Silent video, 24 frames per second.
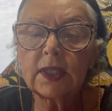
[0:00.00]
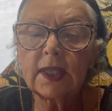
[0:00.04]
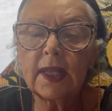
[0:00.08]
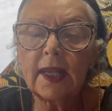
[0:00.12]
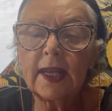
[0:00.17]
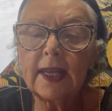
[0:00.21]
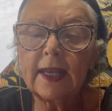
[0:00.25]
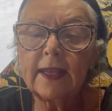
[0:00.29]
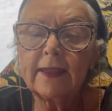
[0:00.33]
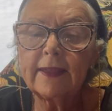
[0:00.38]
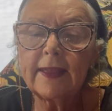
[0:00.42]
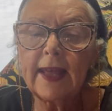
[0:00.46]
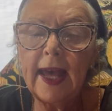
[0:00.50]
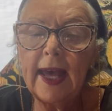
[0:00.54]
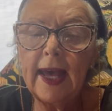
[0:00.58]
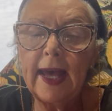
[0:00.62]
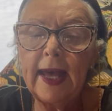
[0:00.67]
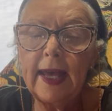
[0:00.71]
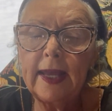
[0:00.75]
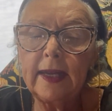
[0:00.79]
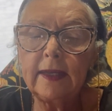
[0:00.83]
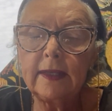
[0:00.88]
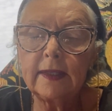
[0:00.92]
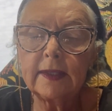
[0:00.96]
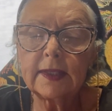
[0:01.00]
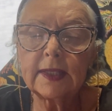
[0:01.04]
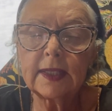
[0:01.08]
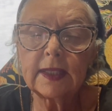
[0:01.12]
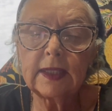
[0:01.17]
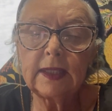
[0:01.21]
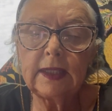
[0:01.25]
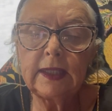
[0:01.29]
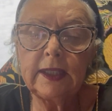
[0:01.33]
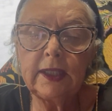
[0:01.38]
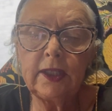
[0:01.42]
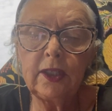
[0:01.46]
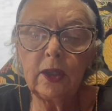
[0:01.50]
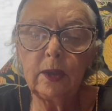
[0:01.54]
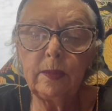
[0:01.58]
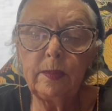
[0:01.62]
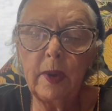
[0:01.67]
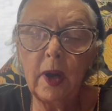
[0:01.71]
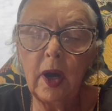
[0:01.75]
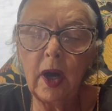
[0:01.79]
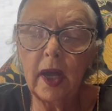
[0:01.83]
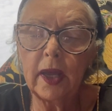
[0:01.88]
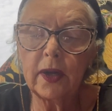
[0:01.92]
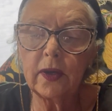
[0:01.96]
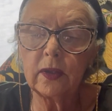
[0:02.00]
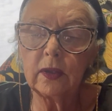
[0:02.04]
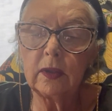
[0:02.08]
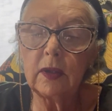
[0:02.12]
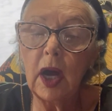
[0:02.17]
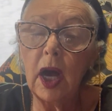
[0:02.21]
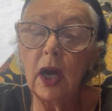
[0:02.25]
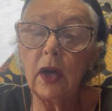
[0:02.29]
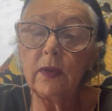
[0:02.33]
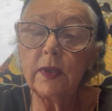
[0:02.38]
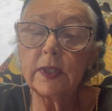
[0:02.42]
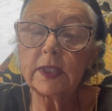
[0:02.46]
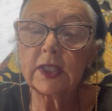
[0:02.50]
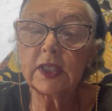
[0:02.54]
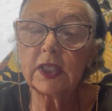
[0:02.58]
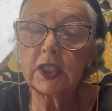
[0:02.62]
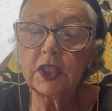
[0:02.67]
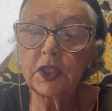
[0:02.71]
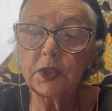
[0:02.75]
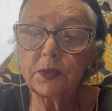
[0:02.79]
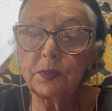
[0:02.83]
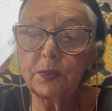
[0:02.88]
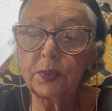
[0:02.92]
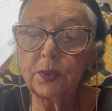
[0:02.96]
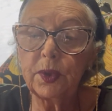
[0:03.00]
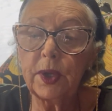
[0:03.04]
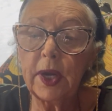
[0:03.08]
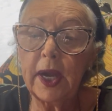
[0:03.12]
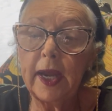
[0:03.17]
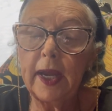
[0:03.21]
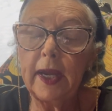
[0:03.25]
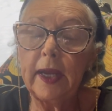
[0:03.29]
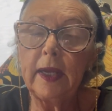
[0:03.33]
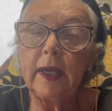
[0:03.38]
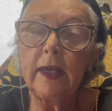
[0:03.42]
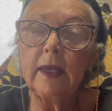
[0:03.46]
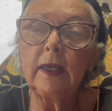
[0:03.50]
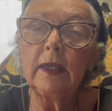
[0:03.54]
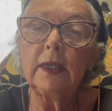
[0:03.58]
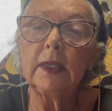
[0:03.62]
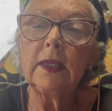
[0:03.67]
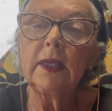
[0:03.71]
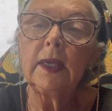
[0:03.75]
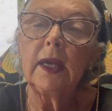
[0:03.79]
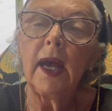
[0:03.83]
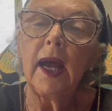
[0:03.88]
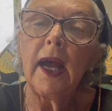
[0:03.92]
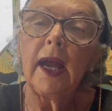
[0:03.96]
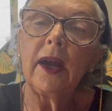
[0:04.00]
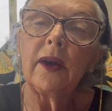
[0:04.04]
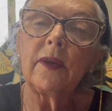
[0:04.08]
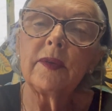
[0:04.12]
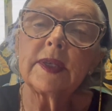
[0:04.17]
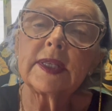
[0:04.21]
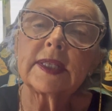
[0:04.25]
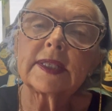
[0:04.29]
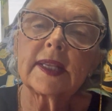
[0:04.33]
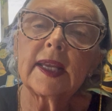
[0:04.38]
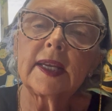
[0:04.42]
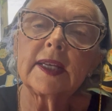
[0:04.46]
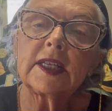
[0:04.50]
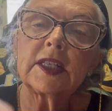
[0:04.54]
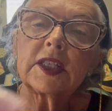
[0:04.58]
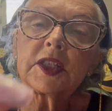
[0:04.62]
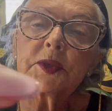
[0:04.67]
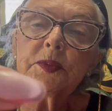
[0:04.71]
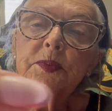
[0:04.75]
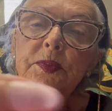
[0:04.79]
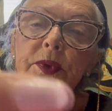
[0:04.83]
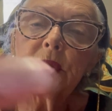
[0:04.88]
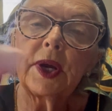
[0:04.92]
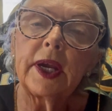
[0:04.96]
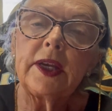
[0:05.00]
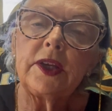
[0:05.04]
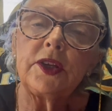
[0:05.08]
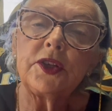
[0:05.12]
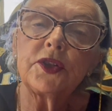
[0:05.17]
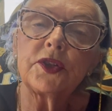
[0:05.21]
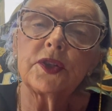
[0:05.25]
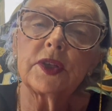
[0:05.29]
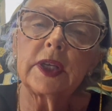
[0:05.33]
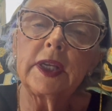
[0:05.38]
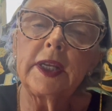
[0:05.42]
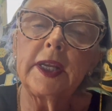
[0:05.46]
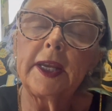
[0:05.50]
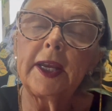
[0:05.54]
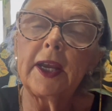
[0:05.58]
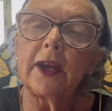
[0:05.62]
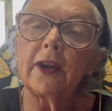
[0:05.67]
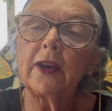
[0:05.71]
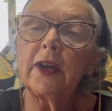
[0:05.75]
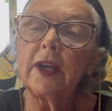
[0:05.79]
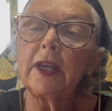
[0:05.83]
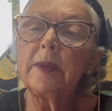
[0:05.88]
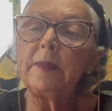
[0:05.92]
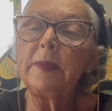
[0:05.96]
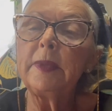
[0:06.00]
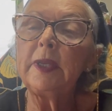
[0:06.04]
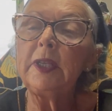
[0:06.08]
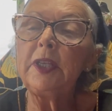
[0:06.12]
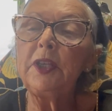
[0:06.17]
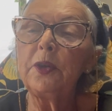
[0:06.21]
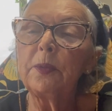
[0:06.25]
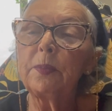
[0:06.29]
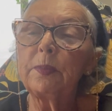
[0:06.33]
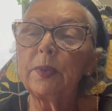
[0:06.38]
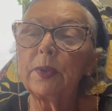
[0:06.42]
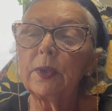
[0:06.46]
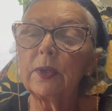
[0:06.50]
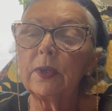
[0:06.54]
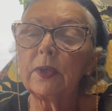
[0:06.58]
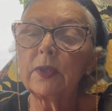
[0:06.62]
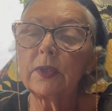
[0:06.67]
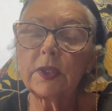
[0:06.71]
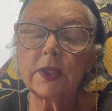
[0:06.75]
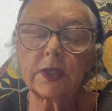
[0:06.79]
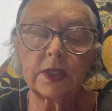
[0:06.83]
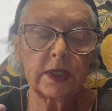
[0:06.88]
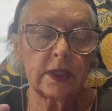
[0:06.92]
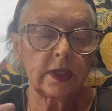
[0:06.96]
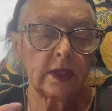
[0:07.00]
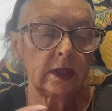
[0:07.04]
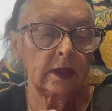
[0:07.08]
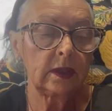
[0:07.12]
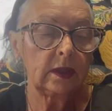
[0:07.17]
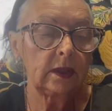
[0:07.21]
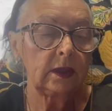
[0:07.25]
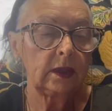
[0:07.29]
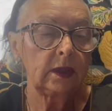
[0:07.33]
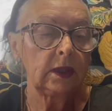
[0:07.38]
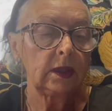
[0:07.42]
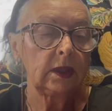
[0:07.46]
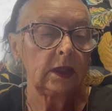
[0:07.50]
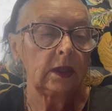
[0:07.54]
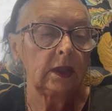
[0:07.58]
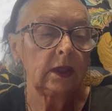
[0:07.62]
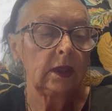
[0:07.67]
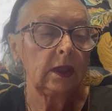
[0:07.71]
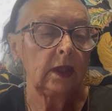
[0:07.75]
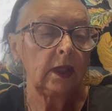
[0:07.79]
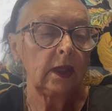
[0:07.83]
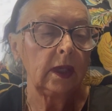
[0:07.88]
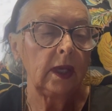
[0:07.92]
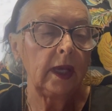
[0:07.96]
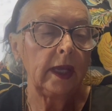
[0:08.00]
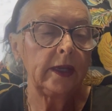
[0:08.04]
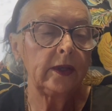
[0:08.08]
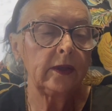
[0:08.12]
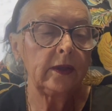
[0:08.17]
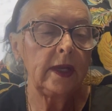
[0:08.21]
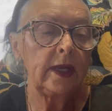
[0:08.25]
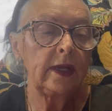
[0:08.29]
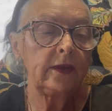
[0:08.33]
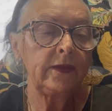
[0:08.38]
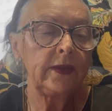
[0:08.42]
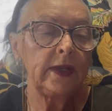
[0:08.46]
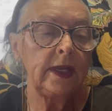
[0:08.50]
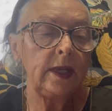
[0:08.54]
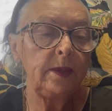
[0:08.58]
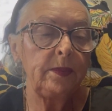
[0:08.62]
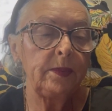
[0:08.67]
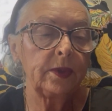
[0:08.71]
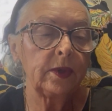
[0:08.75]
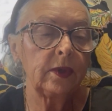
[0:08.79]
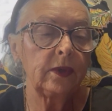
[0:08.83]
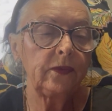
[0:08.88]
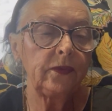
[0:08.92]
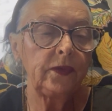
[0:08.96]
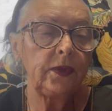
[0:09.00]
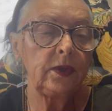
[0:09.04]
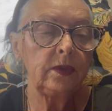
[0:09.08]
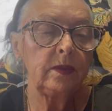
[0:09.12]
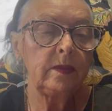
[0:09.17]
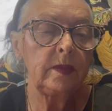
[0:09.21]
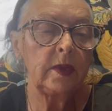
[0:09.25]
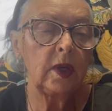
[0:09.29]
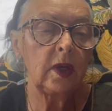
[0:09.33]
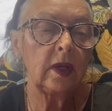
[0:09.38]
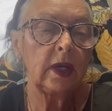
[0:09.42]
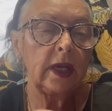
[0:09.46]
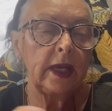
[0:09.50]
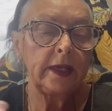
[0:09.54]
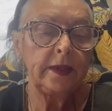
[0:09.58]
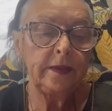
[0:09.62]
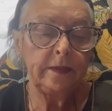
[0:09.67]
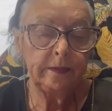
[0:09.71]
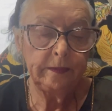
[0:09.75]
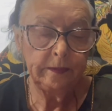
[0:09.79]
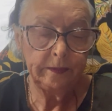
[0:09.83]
like that. It's a clear bottle. Oh, it's a spray. I always like sprays. You can carry them in your purse. I don't have any perfume on.